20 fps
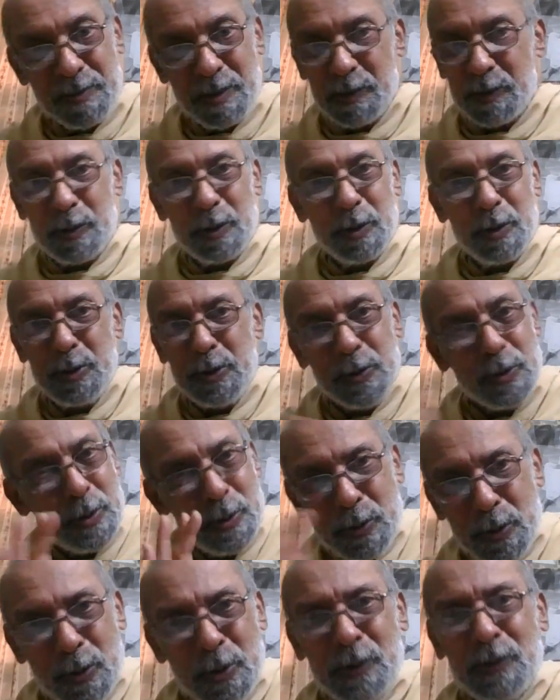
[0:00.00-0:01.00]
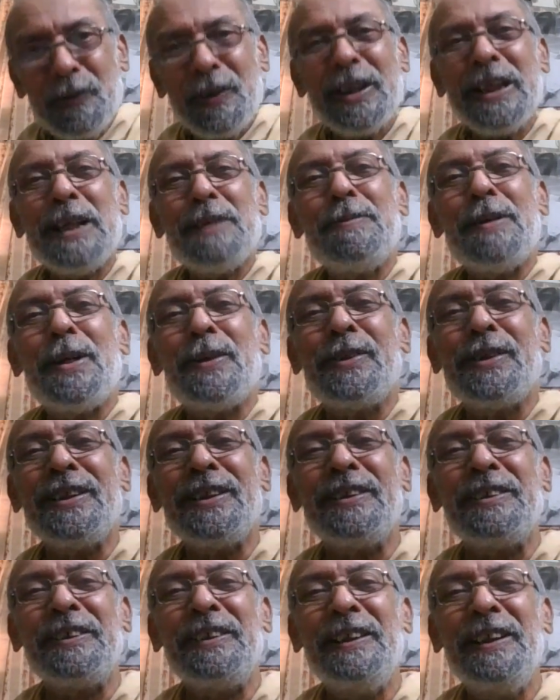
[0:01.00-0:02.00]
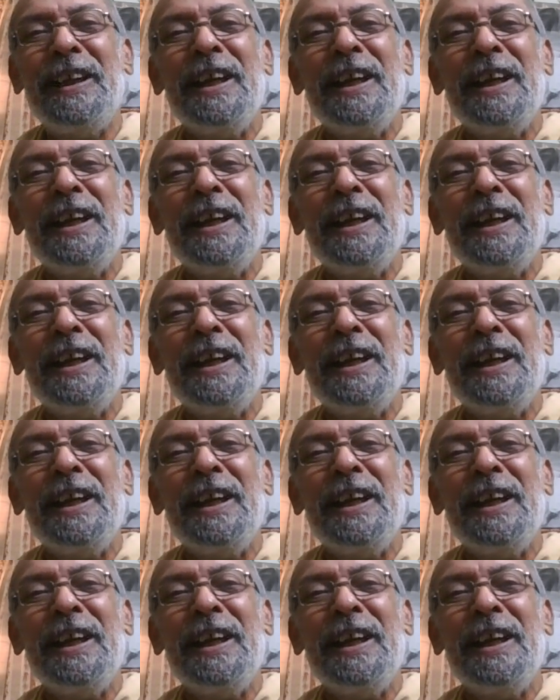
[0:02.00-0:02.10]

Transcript: So you don't worry about it.